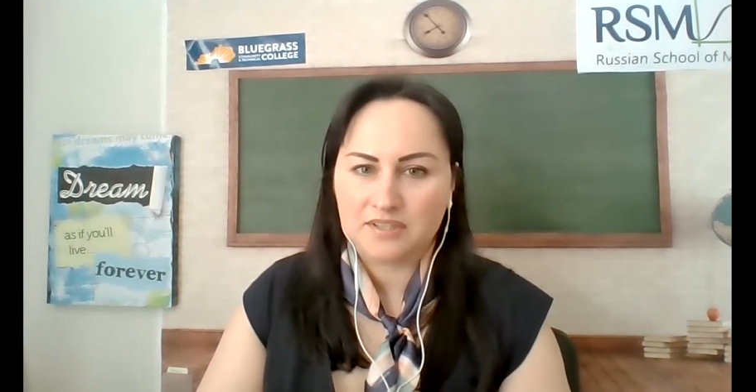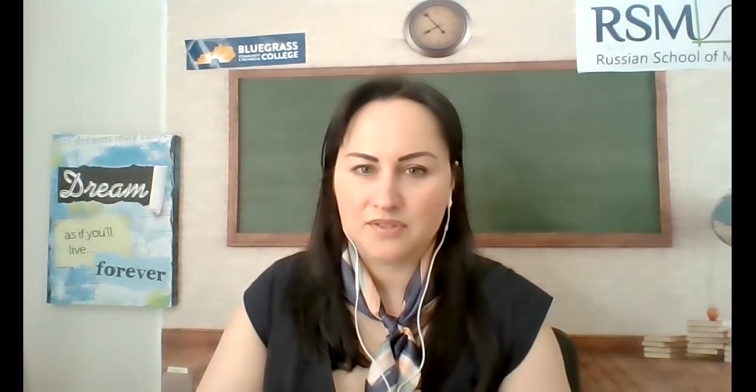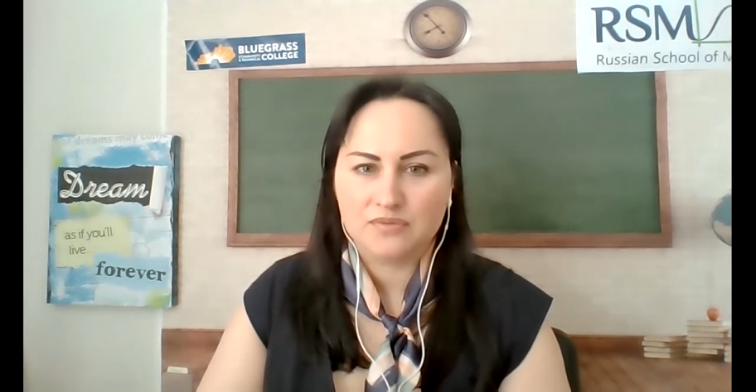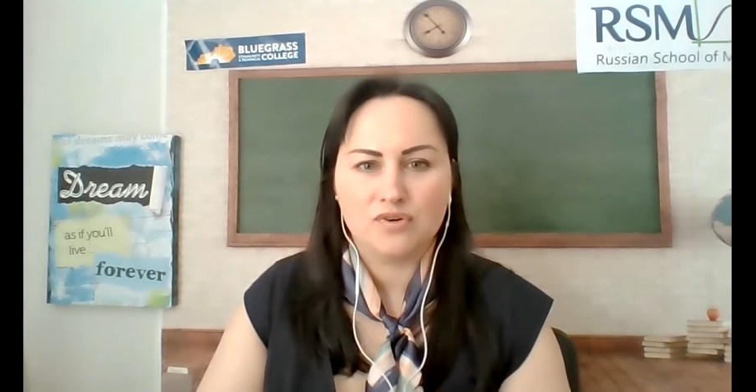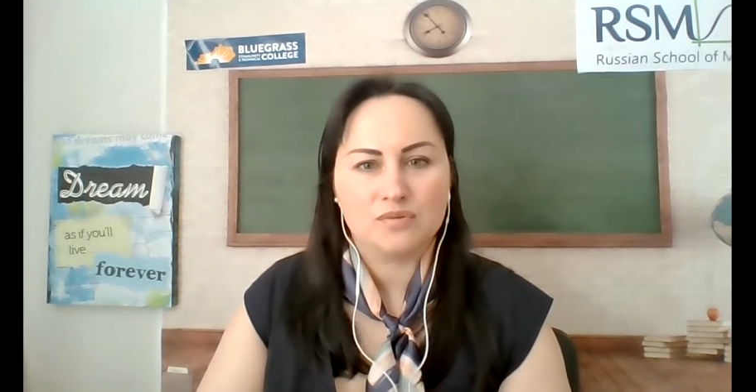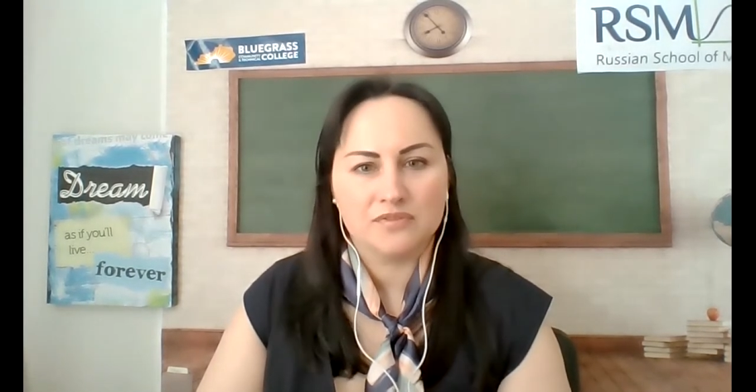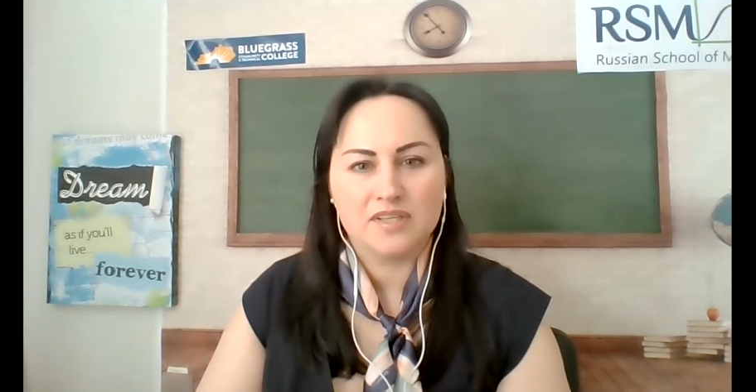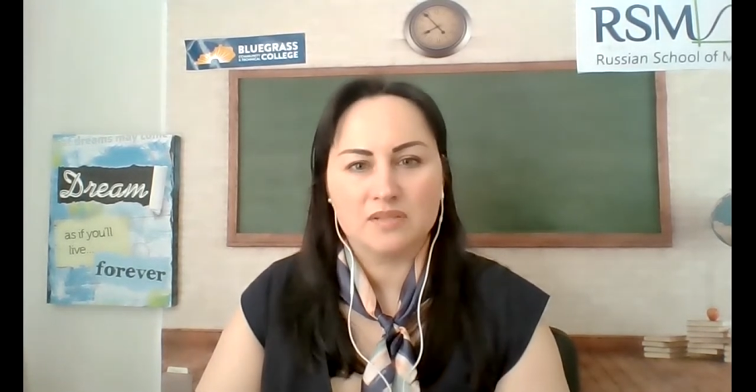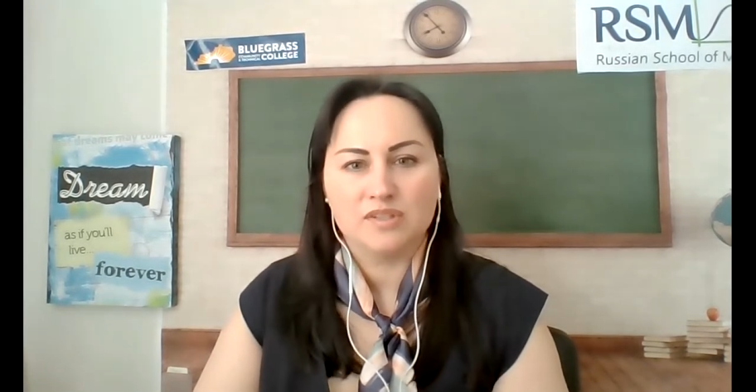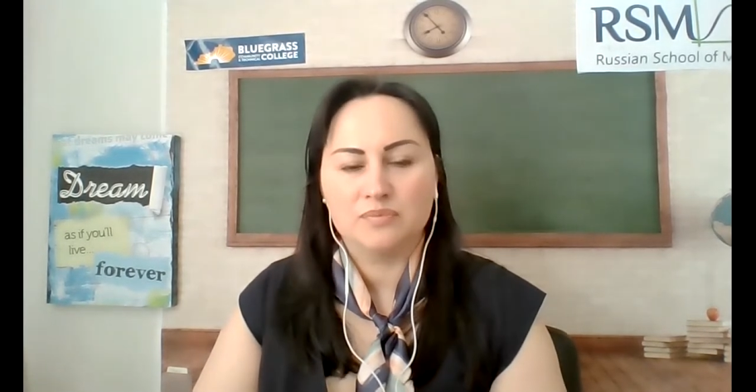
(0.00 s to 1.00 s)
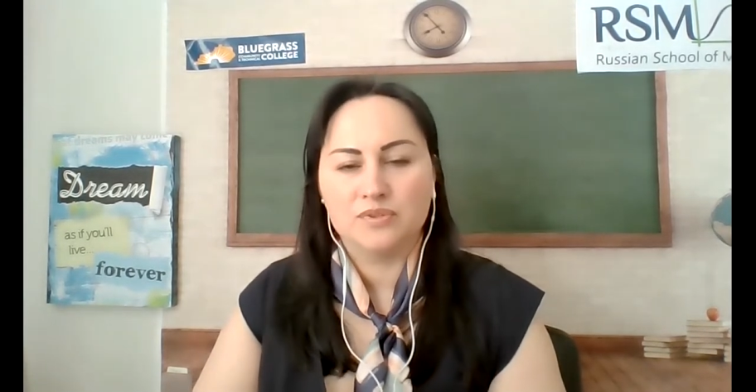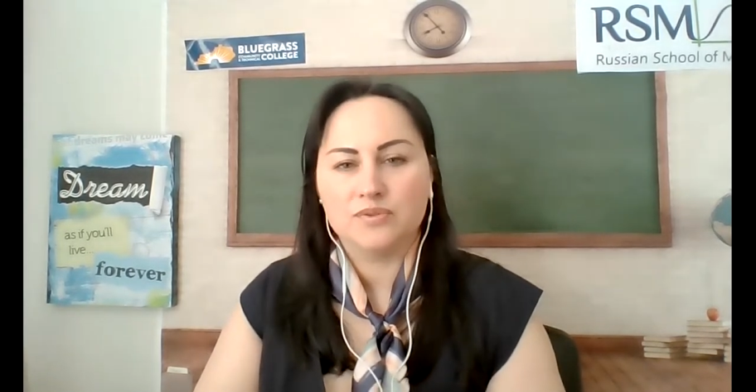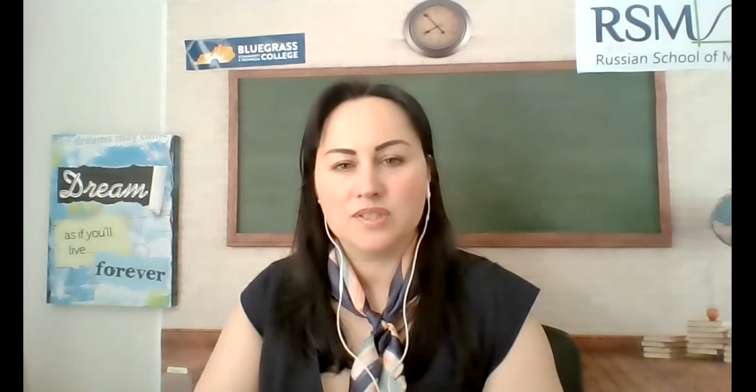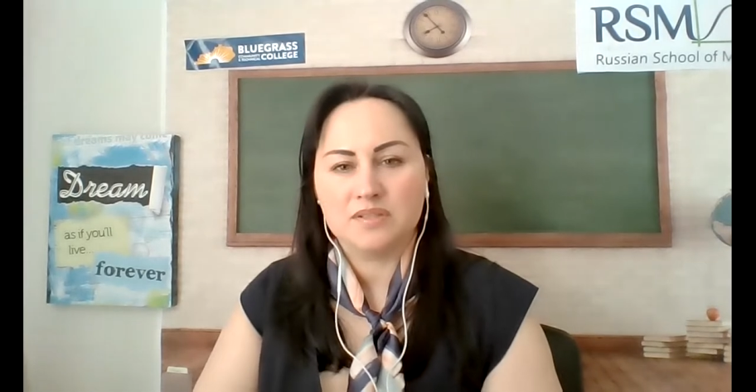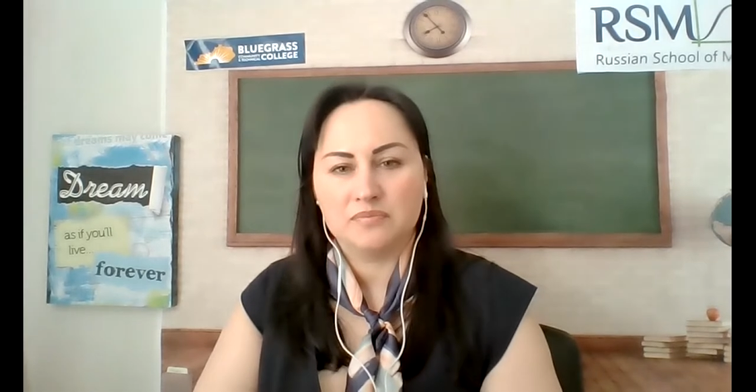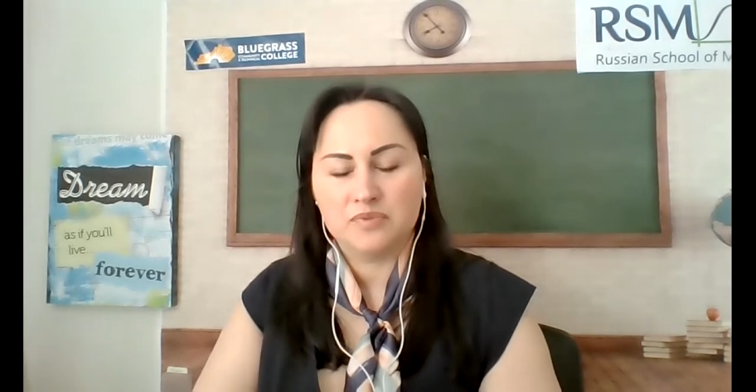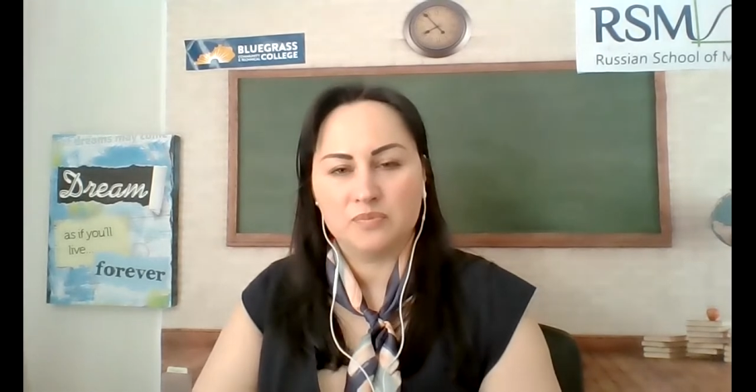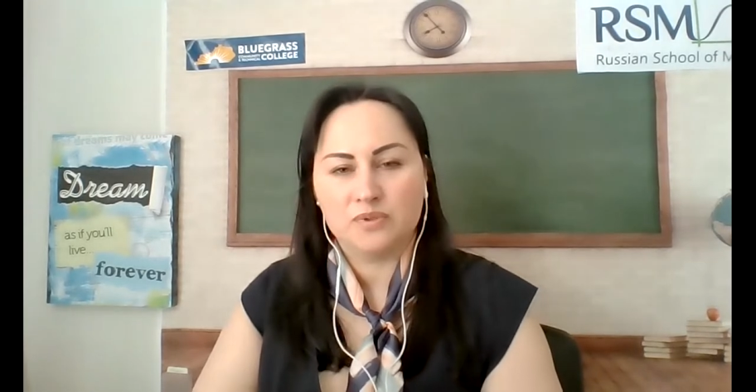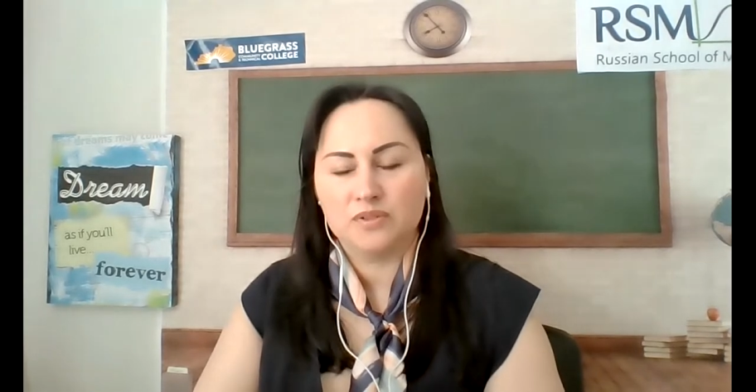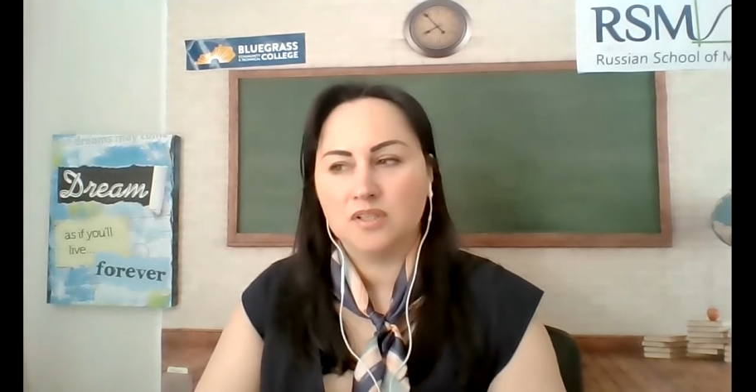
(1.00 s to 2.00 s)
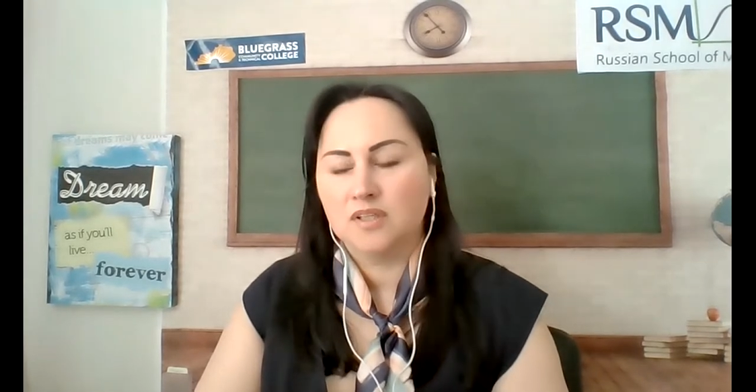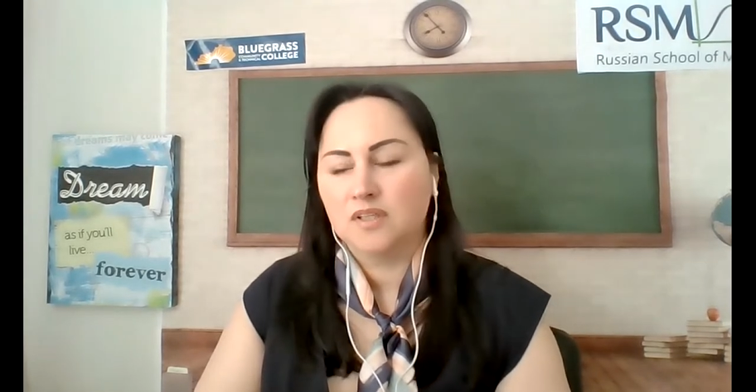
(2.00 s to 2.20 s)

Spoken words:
it was a form of animal abuse, and people